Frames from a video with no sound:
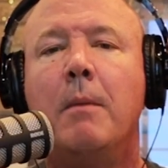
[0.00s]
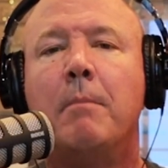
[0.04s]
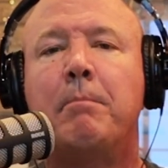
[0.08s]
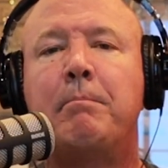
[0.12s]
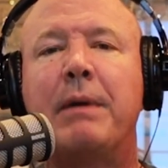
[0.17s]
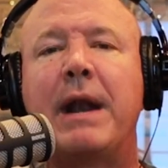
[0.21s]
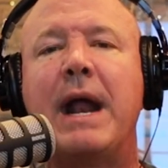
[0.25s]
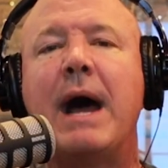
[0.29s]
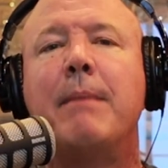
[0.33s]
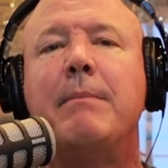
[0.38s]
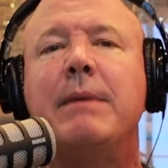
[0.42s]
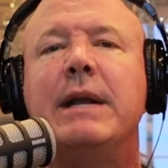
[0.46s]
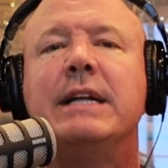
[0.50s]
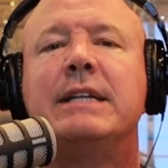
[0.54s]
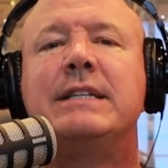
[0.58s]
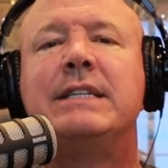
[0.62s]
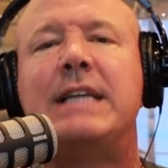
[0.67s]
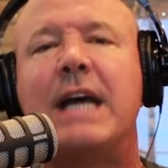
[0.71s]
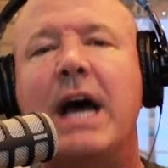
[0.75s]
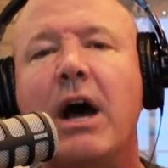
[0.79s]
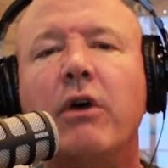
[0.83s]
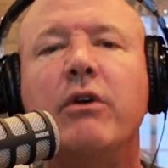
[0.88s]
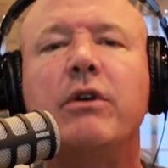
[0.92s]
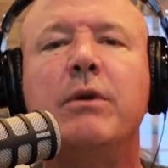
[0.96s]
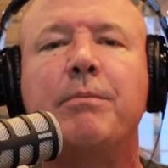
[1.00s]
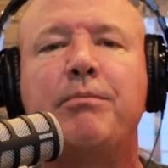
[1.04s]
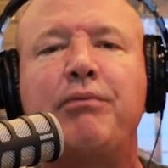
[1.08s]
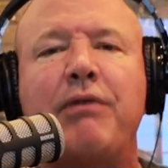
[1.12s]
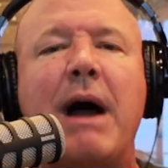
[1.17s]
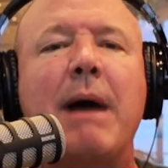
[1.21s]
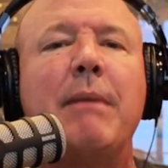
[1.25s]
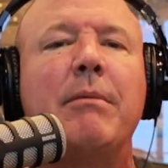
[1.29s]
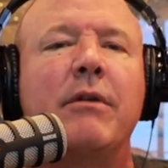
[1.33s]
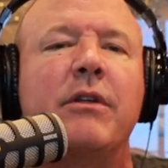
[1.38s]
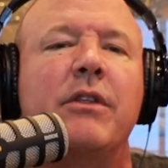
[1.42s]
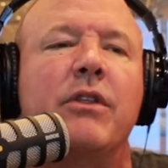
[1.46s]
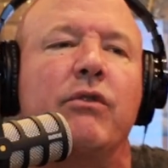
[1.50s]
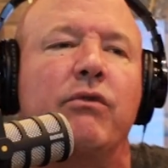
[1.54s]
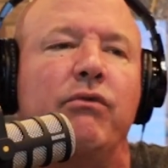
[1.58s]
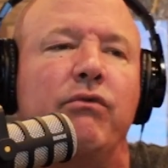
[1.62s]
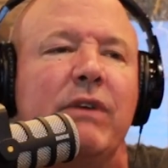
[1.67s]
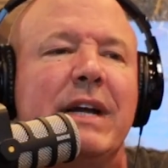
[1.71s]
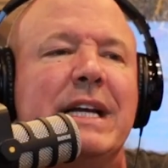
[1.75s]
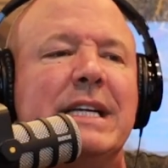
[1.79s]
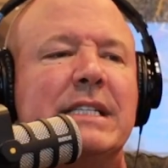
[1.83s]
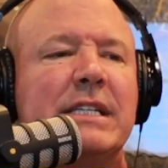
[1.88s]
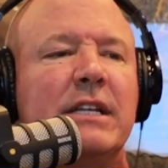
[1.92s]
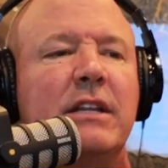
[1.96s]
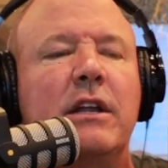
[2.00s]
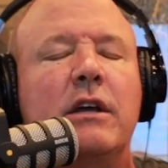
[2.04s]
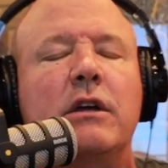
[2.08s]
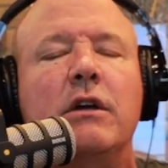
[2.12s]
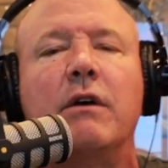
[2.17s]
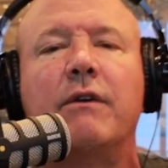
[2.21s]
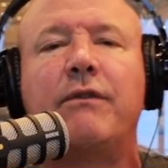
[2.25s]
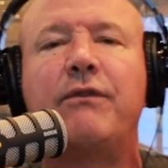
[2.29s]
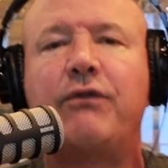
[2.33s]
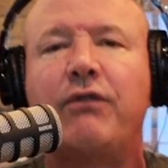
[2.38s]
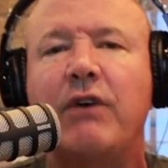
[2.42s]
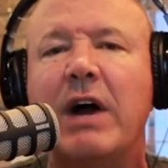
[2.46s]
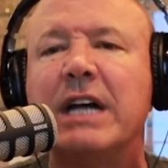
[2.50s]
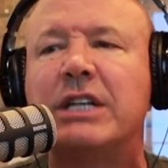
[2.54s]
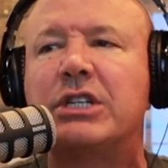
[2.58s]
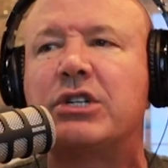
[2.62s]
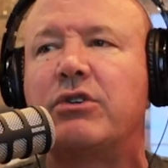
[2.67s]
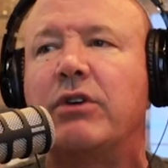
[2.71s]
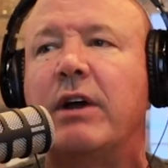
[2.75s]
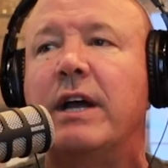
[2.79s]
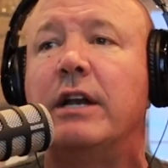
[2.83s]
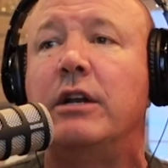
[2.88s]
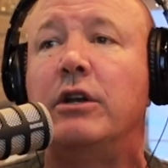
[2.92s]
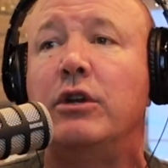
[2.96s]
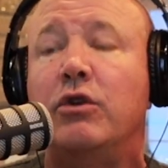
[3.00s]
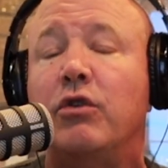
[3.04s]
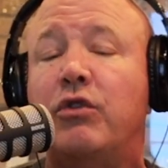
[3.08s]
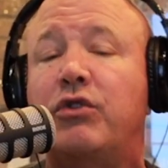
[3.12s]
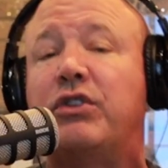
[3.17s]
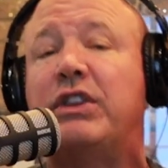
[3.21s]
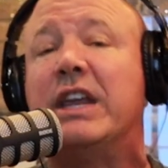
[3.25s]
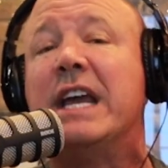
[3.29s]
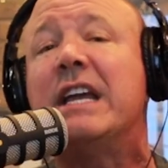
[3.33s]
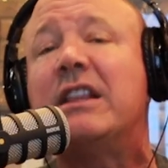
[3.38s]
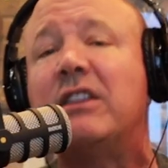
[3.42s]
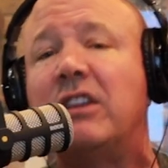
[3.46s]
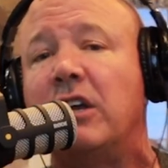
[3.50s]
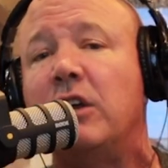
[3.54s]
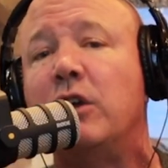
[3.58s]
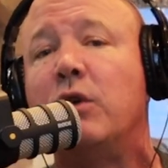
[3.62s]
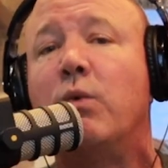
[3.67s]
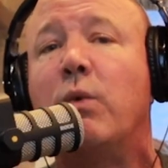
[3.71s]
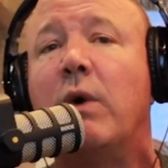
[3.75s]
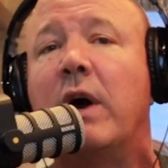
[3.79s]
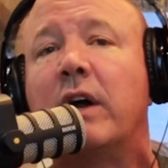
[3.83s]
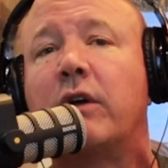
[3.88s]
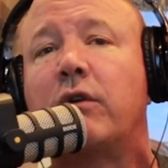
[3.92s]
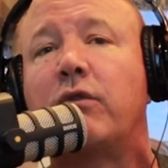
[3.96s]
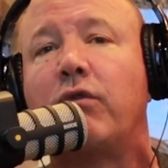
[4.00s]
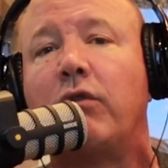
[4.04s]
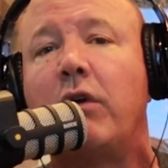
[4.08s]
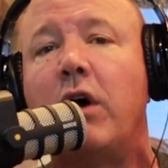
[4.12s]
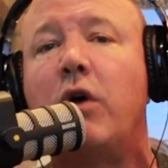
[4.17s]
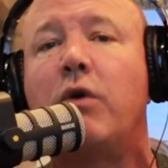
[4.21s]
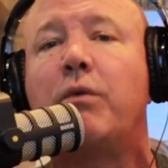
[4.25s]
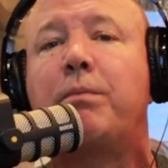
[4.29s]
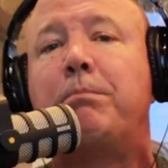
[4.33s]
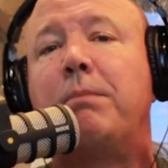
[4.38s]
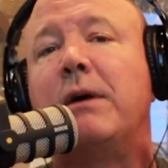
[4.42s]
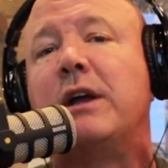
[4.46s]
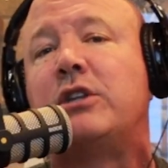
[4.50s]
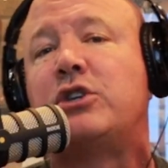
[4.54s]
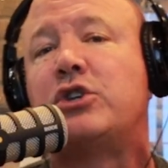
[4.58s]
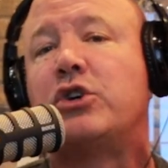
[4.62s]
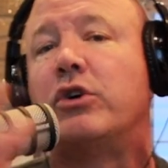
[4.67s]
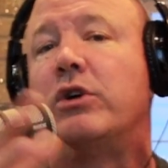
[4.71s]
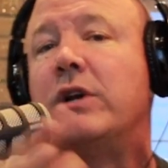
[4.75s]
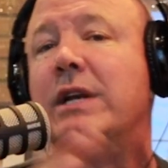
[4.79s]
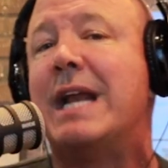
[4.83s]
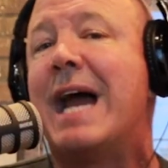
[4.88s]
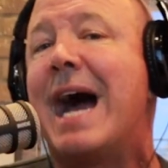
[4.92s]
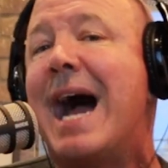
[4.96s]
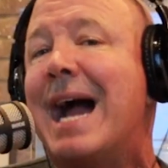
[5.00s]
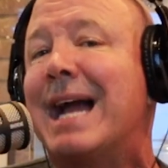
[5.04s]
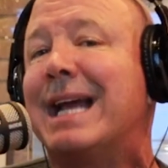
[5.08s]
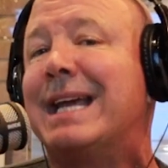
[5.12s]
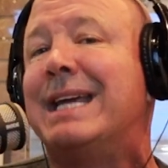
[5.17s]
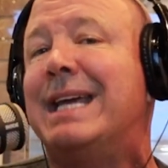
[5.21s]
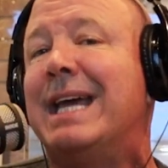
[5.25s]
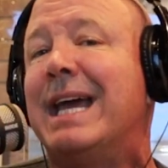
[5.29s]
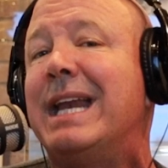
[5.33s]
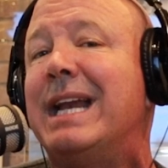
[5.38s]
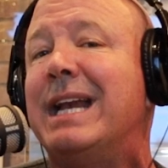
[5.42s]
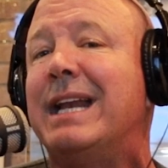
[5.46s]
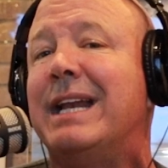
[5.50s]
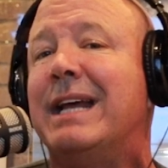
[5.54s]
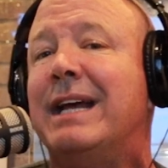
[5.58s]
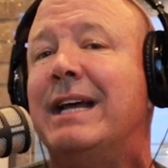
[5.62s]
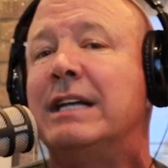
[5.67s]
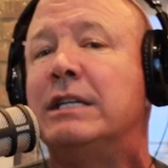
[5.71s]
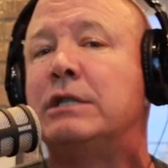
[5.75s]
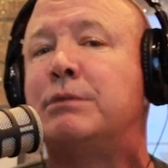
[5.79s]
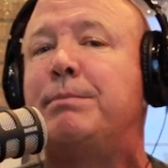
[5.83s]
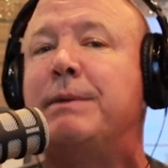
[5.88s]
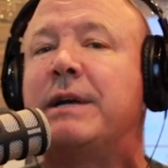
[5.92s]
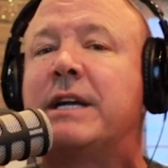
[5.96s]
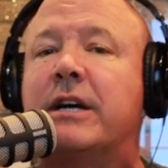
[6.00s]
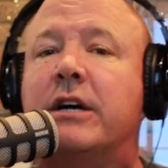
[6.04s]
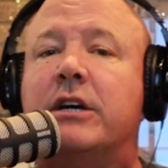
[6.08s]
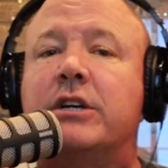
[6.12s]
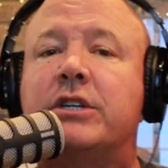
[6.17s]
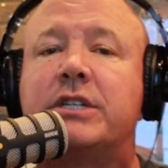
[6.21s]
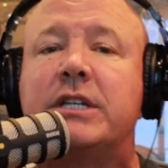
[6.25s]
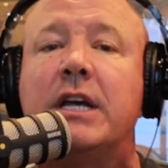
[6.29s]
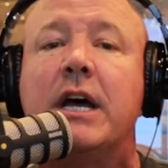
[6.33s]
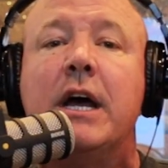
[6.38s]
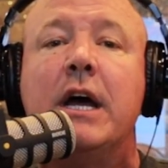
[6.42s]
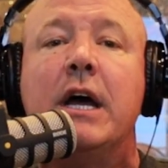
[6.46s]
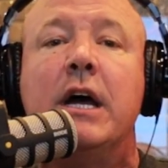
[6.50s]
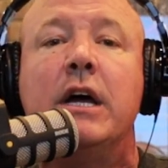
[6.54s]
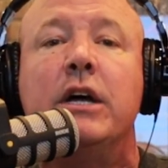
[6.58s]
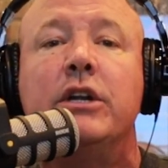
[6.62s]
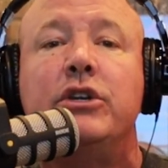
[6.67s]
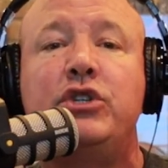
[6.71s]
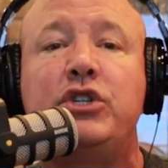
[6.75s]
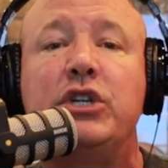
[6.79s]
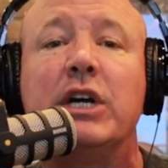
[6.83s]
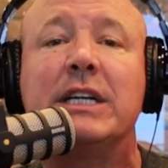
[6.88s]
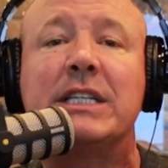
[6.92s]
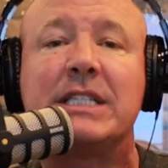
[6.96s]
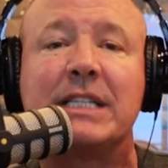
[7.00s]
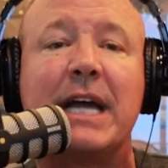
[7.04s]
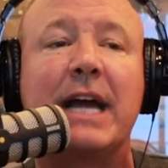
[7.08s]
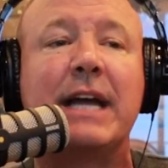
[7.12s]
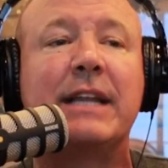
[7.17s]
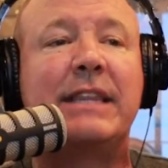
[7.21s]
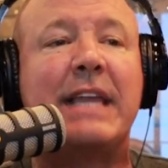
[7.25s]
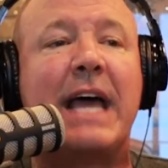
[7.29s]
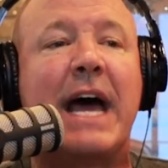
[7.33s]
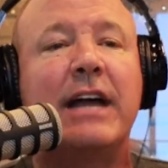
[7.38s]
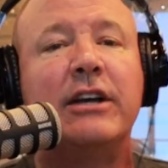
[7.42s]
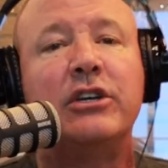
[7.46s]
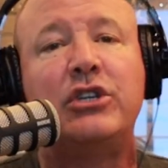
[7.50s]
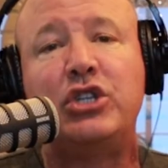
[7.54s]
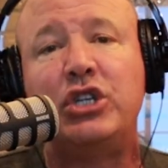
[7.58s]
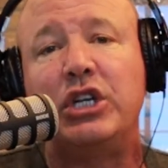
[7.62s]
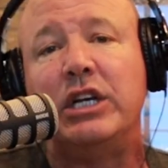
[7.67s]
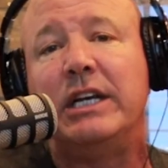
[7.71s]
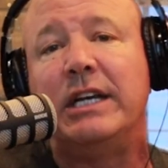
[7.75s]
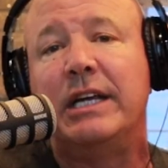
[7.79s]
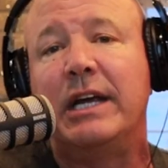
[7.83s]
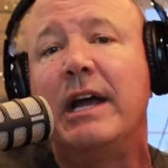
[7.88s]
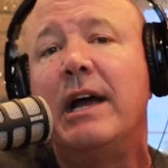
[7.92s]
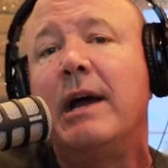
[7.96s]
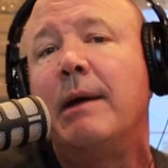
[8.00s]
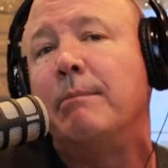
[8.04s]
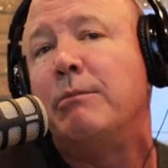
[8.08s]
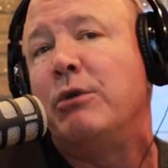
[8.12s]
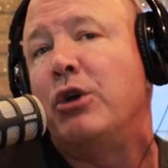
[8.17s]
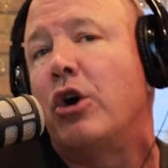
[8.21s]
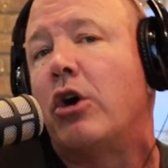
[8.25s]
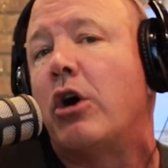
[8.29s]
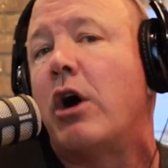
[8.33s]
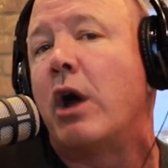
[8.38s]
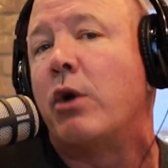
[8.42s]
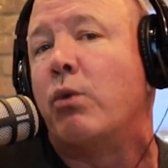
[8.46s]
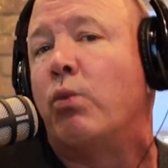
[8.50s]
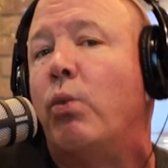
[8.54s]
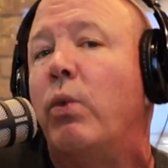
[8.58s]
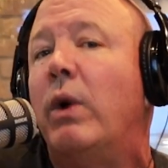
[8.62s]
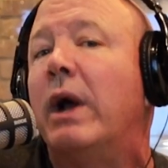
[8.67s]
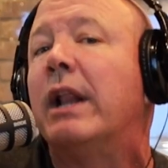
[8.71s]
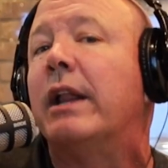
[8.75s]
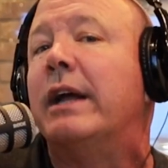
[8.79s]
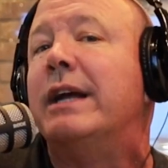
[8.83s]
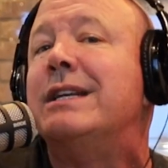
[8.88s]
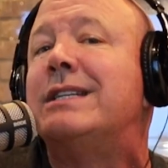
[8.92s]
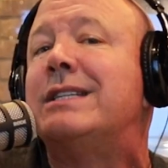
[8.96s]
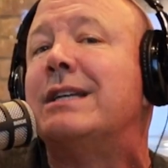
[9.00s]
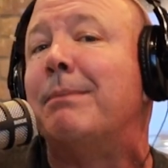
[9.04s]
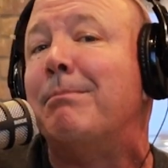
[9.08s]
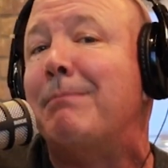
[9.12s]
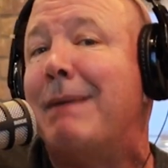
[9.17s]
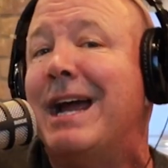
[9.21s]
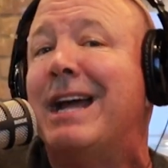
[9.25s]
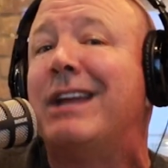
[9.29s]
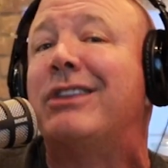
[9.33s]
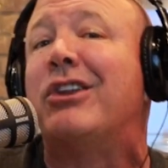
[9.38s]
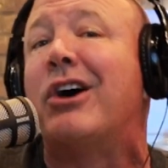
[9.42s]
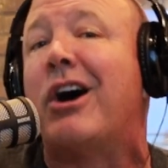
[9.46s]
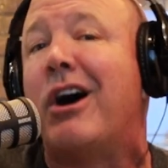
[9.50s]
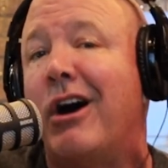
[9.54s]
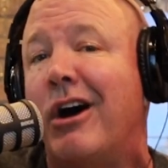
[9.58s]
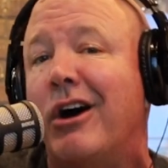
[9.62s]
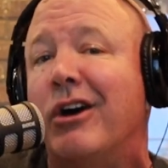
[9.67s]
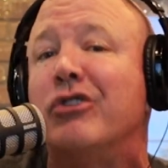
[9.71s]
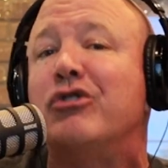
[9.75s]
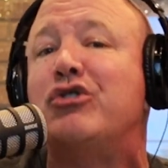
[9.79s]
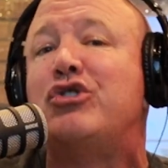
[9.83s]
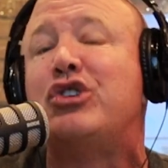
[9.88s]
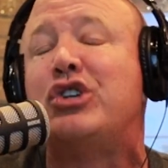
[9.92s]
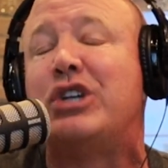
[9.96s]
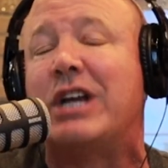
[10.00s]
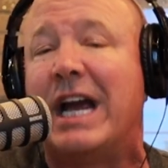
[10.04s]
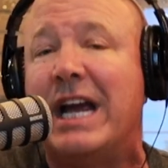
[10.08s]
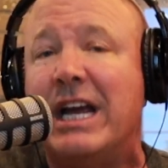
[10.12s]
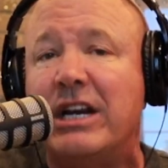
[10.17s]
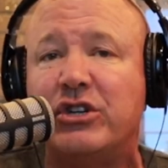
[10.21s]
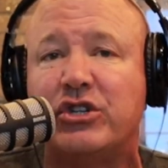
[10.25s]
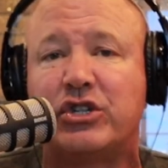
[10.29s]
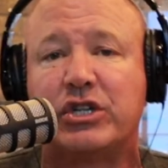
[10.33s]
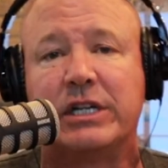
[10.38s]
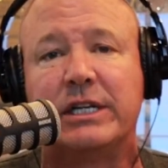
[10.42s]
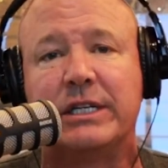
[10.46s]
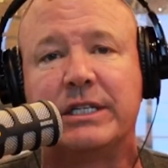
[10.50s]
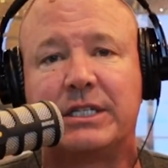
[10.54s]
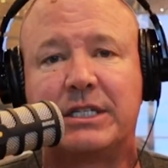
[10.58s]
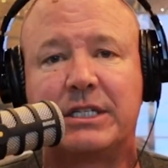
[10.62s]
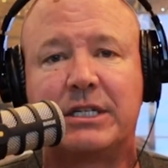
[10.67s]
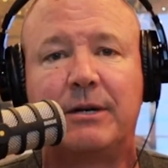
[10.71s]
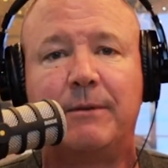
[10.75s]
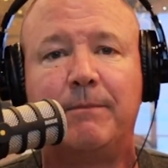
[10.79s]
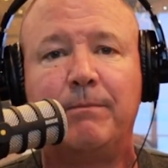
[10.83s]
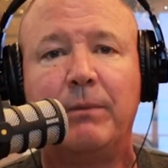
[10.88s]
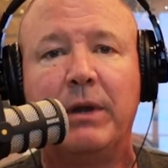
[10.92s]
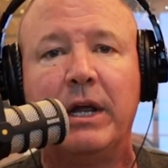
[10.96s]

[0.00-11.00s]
But I'm going to tell you probably the reason that you're frustrated and you think that you want growth, but you're not getting it is because just like that GM, you're unwilling to make the hard changes.